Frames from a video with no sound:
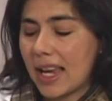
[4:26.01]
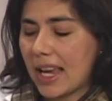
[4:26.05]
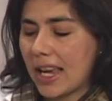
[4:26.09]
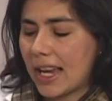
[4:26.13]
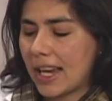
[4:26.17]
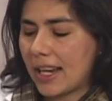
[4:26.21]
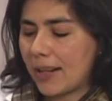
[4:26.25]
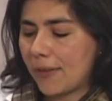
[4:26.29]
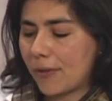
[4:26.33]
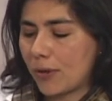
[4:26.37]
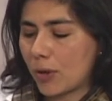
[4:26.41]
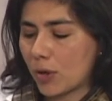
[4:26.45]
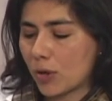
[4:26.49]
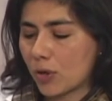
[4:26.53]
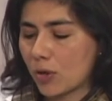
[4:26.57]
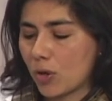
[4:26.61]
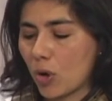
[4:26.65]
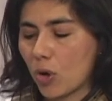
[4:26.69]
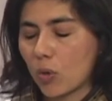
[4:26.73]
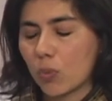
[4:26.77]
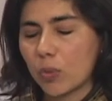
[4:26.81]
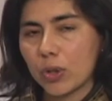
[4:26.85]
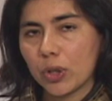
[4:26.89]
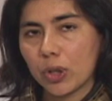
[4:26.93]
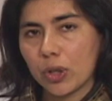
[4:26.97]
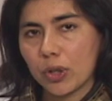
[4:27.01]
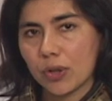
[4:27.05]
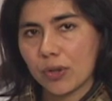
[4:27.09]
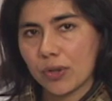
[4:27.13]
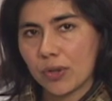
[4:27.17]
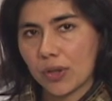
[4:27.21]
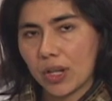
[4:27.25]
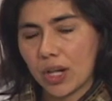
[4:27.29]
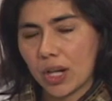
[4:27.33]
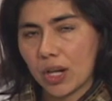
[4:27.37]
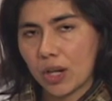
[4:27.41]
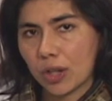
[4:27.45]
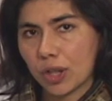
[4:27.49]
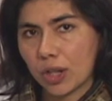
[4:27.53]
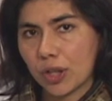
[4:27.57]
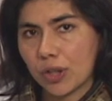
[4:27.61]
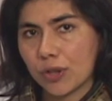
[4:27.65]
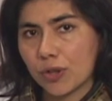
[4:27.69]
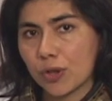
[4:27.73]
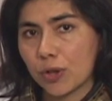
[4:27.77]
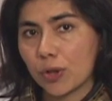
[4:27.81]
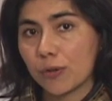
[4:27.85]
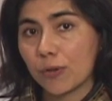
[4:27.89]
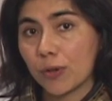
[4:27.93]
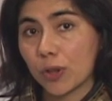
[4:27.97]
and if there's no real
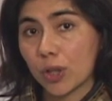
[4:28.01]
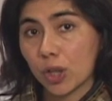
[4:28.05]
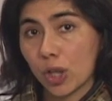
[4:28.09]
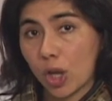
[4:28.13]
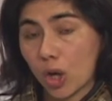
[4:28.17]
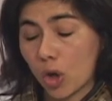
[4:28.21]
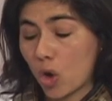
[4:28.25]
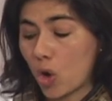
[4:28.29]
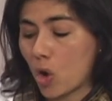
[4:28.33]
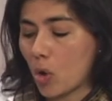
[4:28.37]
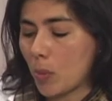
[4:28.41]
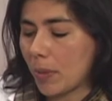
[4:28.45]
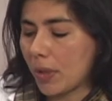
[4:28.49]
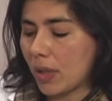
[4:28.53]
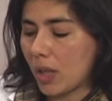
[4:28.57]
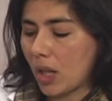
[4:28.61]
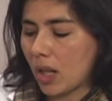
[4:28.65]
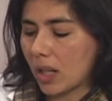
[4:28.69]
concern for glaucoma,